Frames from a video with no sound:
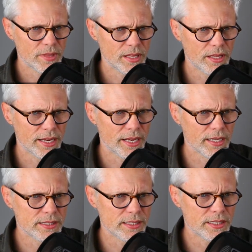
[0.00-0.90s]
Alana
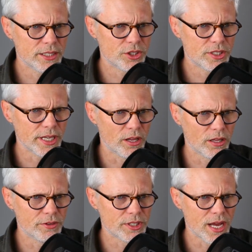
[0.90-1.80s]
Khan says, "Interesting. All
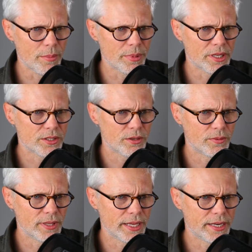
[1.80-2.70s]
of your topics are
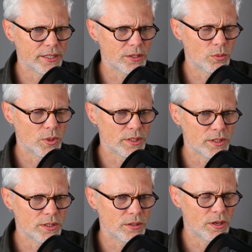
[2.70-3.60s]
related to
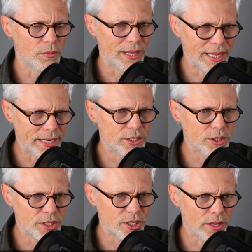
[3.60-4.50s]
ones are related to
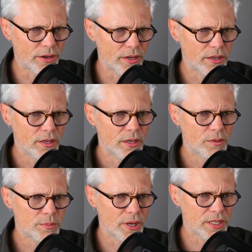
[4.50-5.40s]
each other.
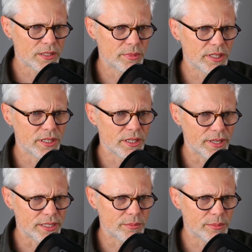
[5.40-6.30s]
Responsibility,
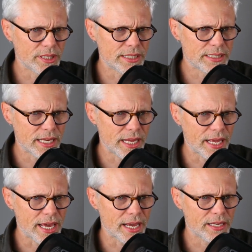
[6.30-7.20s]
flexibility,
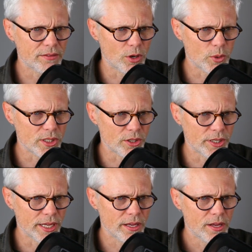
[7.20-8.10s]
staying active, always
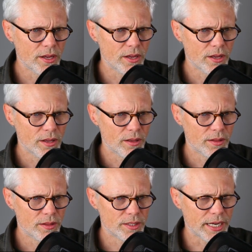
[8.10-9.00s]
learning.
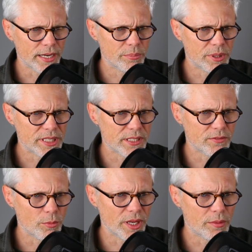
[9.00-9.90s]
They're tiny pieces of
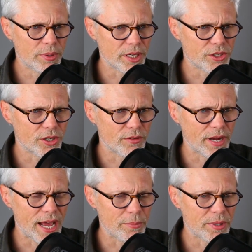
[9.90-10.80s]
a big picture of a
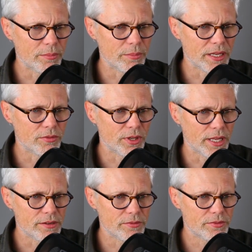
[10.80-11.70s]
happy and meaningful
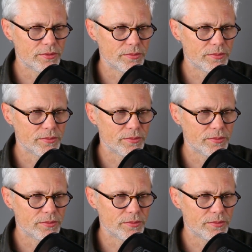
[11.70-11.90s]
life."